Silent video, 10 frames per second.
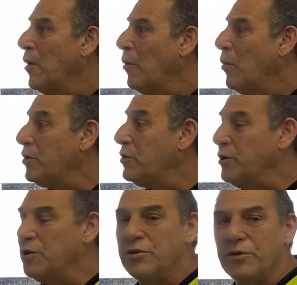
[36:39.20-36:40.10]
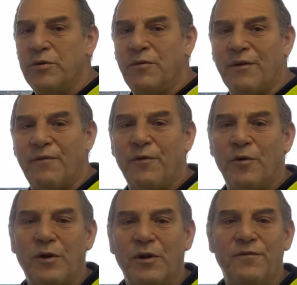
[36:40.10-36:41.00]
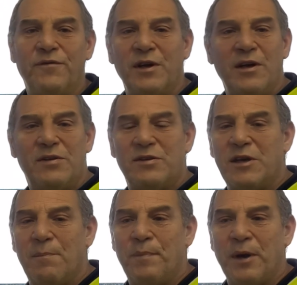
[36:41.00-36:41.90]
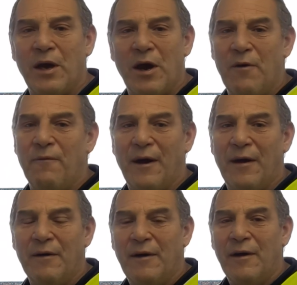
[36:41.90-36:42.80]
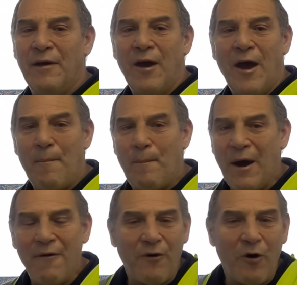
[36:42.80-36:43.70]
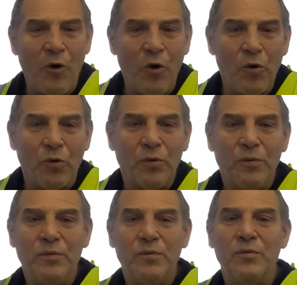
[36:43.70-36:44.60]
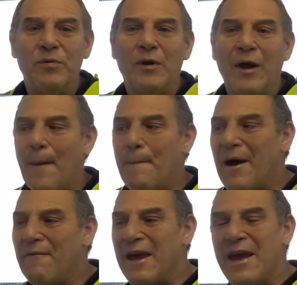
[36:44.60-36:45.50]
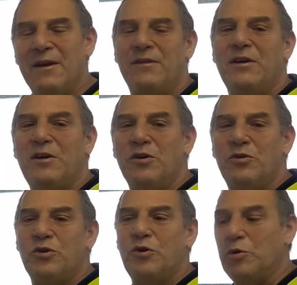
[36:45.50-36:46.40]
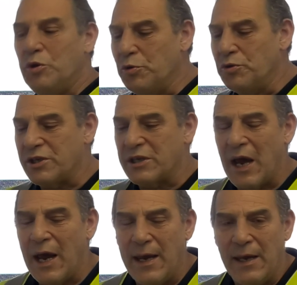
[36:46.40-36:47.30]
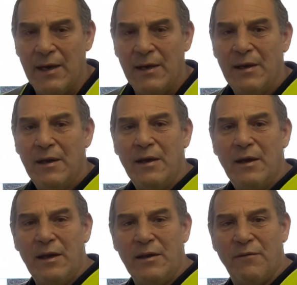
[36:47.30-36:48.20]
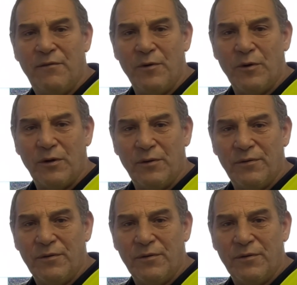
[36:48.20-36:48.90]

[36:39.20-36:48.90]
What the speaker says: What do you do if the forklift is tipping over? Above all, above anything you do, you stay in the forklift.